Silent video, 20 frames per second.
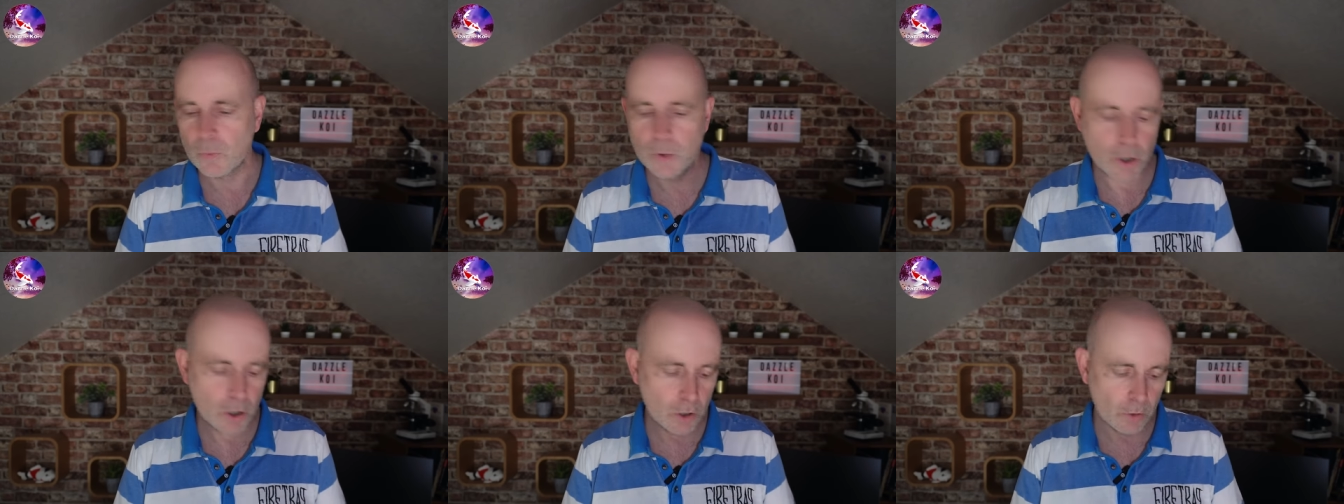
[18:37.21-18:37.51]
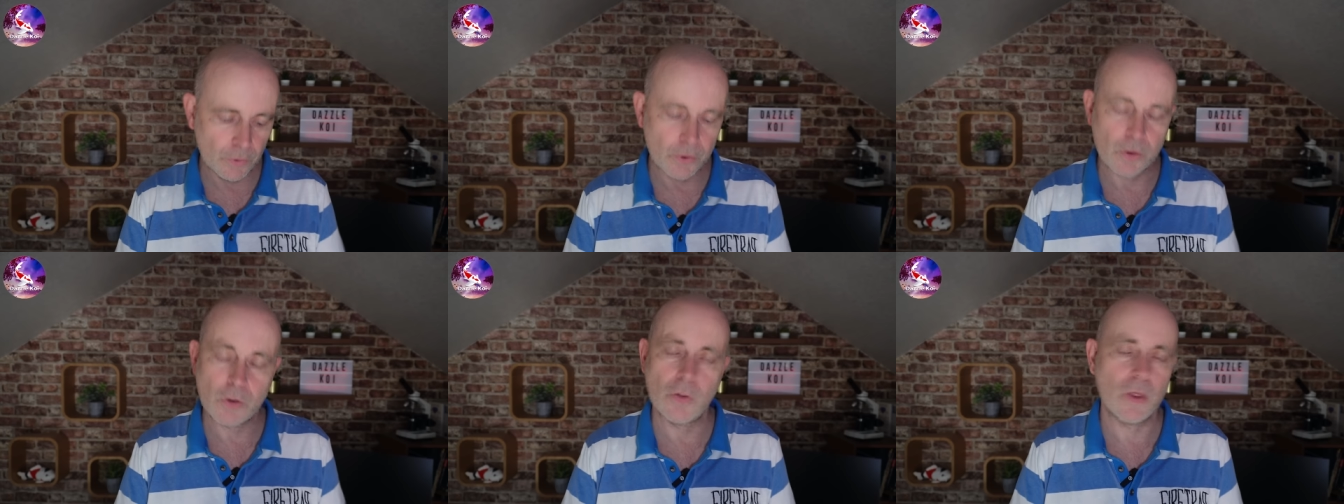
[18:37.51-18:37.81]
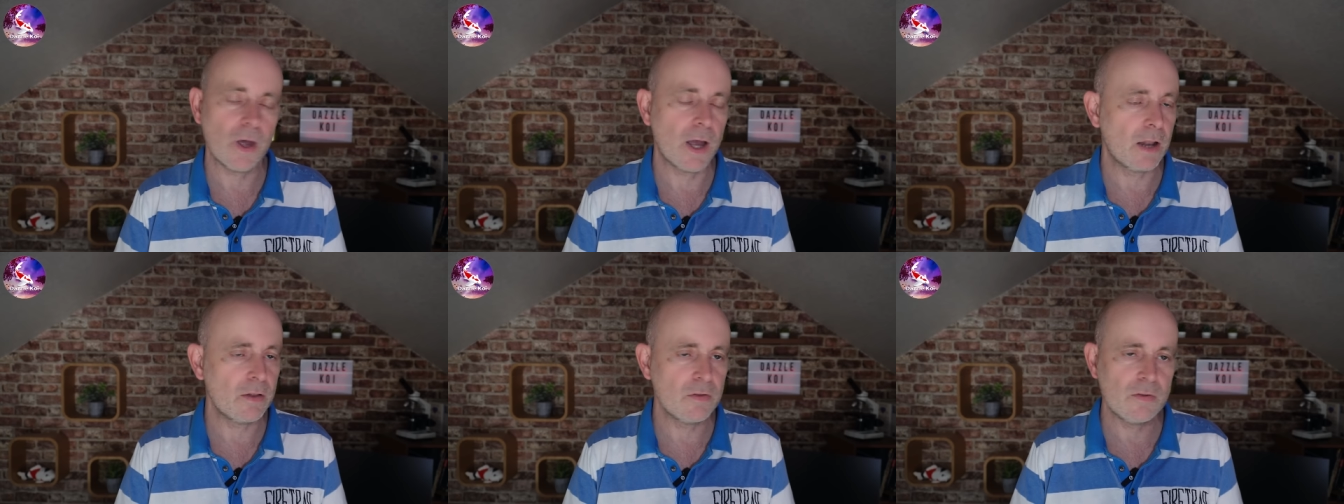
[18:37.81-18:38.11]
We all know
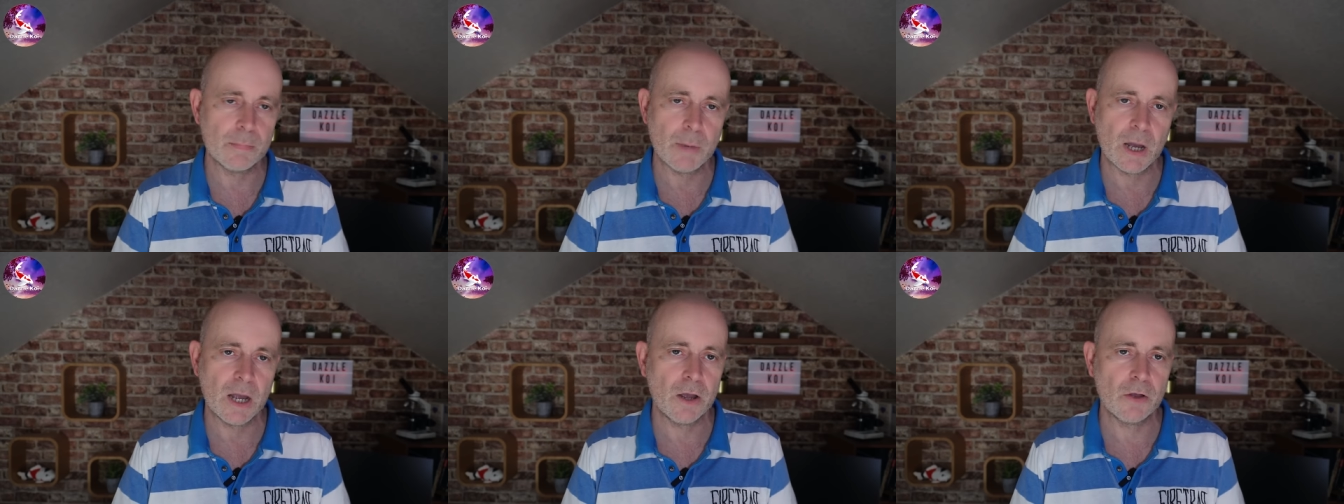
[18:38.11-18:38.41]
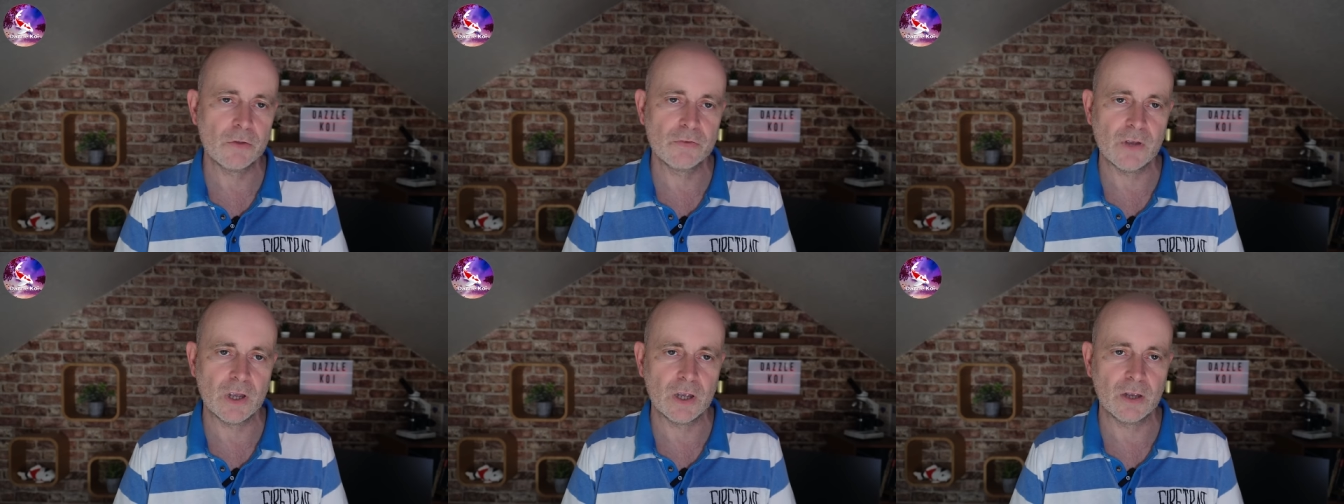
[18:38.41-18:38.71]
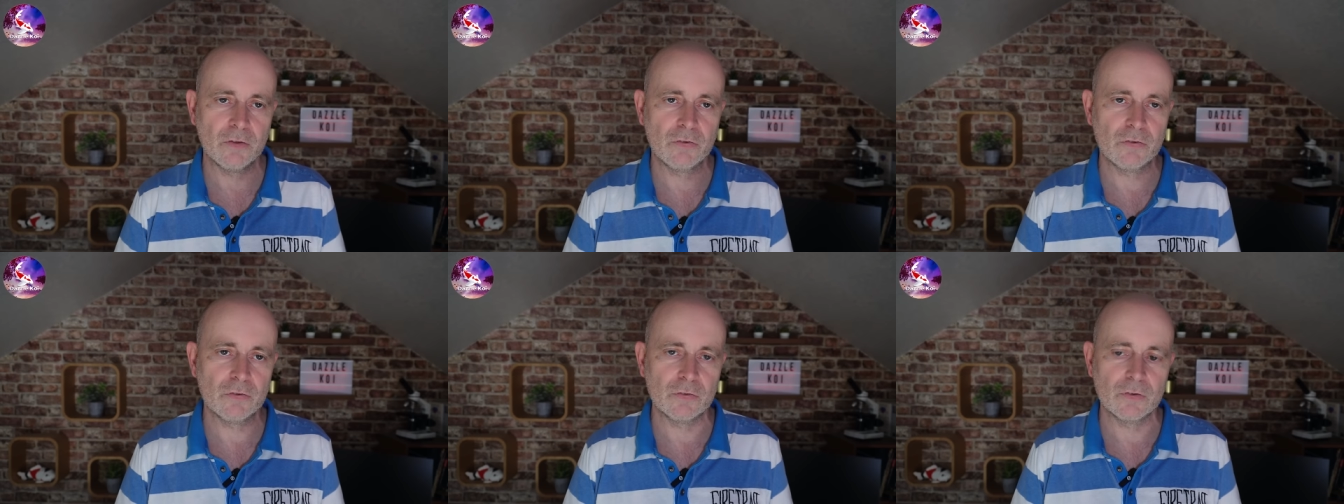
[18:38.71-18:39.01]
that
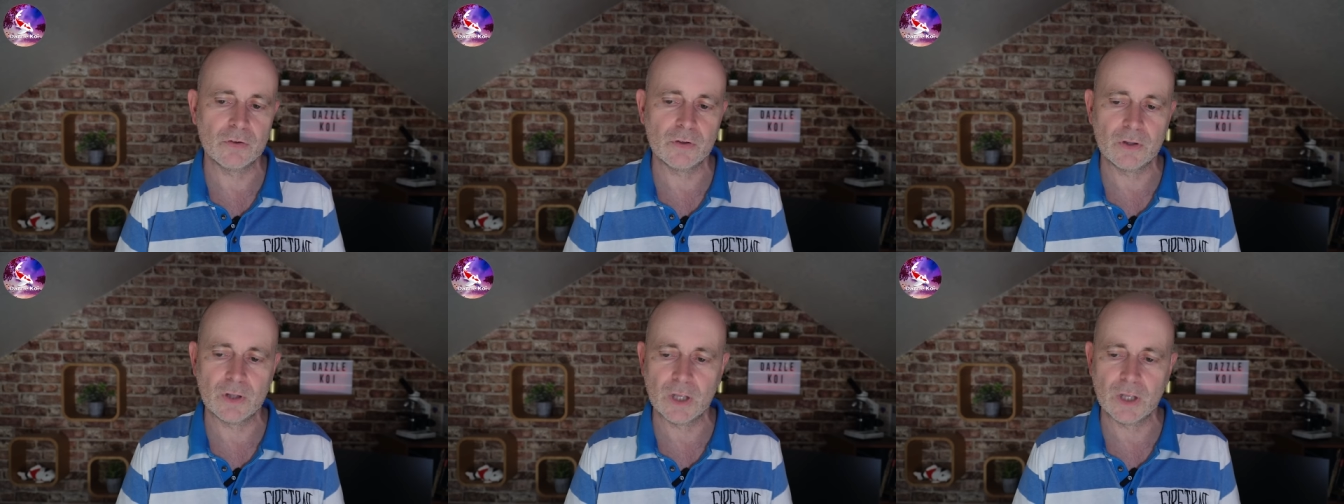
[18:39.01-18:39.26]
antibiotics,